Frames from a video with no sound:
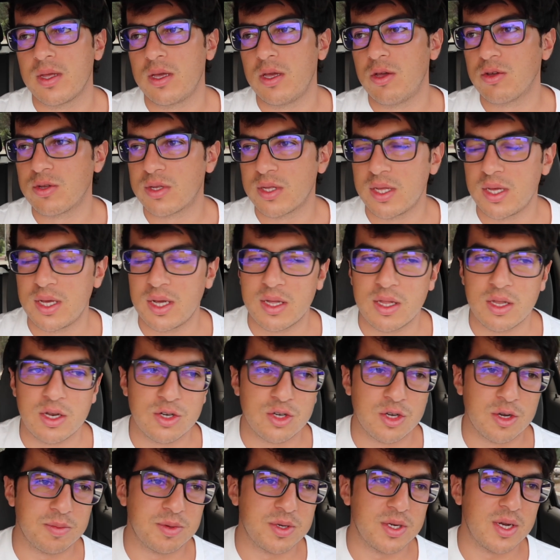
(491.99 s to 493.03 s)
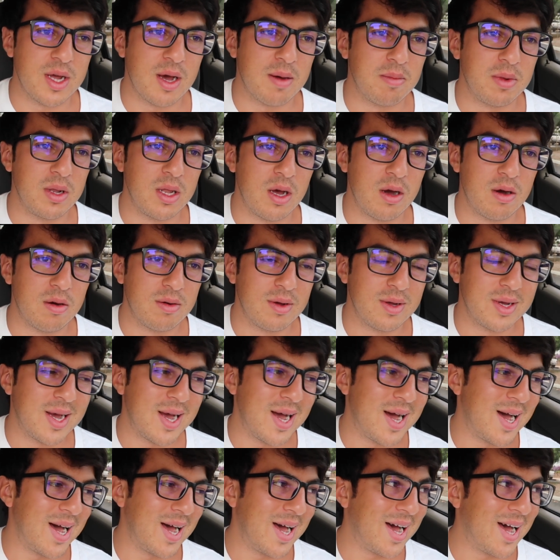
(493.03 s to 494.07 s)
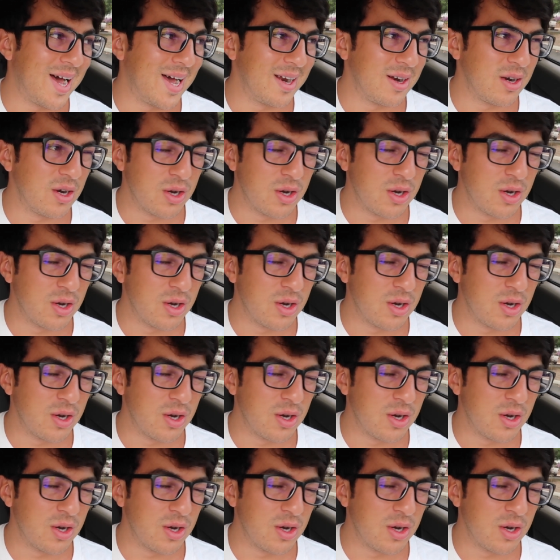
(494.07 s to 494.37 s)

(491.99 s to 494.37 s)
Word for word: Use the link in the description down below. I